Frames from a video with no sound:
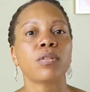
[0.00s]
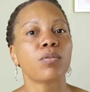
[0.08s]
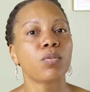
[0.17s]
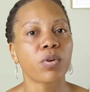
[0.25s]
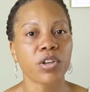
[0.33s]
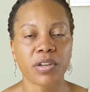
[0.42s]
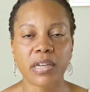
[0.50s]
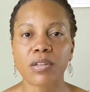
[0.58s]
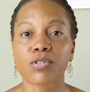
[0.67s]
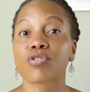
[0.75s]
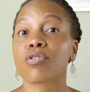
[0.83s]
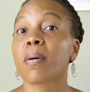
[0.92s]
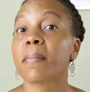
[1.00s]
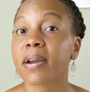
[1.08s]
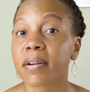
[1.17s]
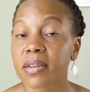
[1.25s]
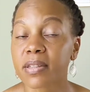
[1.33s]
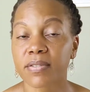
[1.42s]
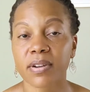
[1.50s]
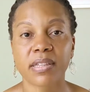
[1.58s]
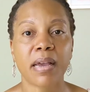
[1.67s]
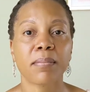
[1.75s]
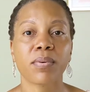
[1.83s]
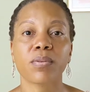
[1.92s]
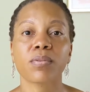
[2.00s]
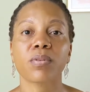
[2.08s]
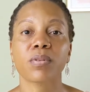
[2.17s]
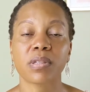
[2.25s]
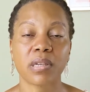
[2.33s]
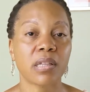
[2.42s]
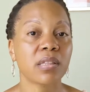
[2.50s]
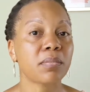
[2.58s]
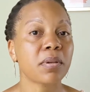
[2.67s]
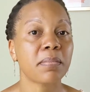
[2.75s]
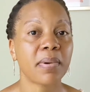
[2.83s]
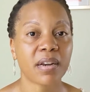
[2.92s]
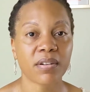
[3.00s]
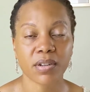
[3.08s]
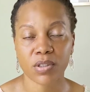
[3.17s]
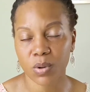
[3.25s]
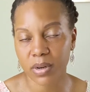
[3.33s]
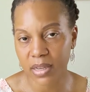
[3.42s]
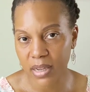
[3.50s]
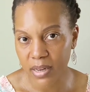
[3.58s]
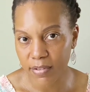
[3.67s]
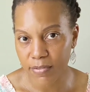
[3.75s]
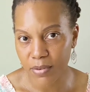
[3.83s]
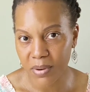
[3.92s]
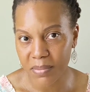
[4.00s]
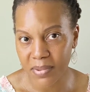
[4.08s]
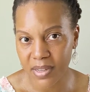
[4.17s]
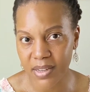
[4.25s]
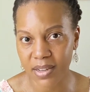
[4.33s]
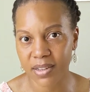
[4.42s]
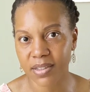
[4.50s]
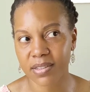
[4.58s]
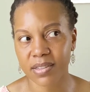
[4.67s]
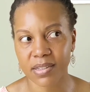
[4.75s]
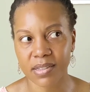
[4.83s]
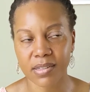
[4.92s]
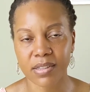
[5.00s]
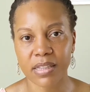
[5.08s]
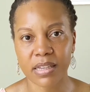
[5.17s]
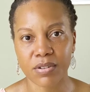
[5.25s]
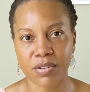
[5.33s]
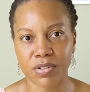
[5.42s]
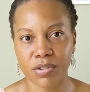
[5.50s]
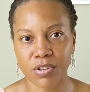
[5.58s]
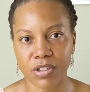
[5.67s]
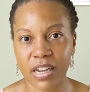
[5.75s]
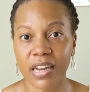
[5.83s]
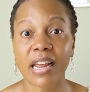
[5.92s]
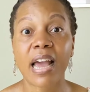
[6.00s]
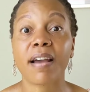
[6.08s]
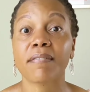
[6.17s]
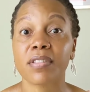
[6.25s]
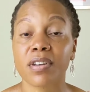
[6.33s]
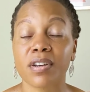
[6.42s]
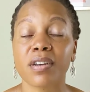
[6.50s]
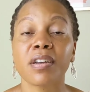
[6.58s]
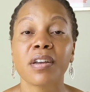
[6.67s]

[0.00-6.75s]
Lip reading: where you're eating strawberries, for example, those tend to be better in organic form, because you're not going to have the